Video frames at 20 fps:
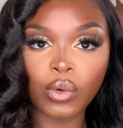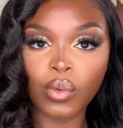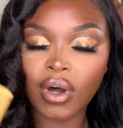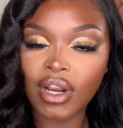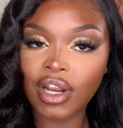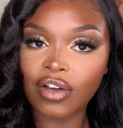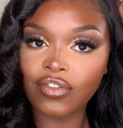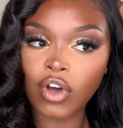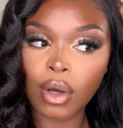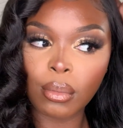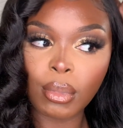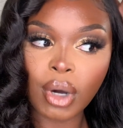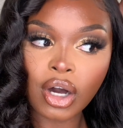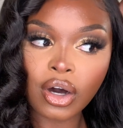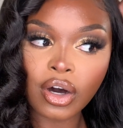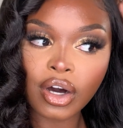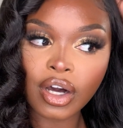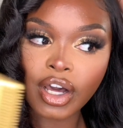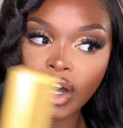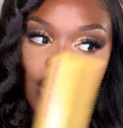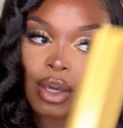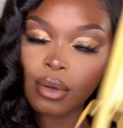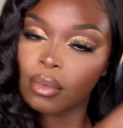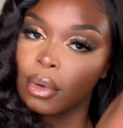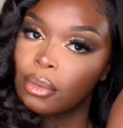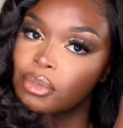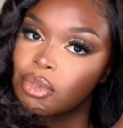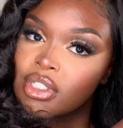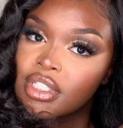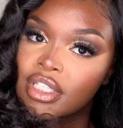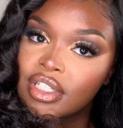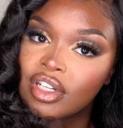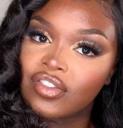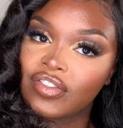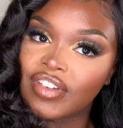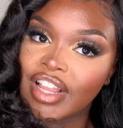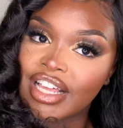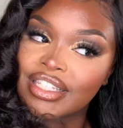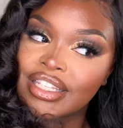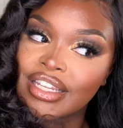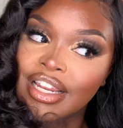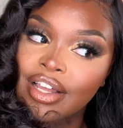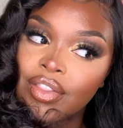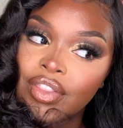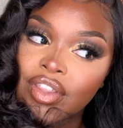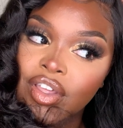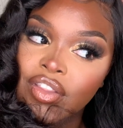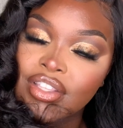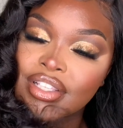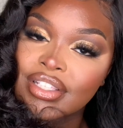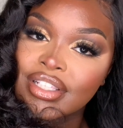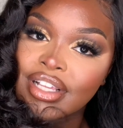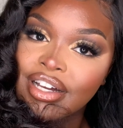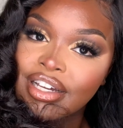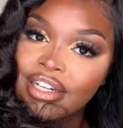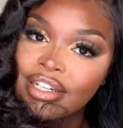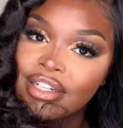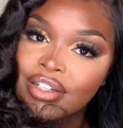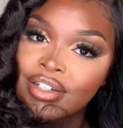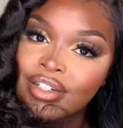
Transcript: while I've got my hot comb, I'm just going to flatten out the other side.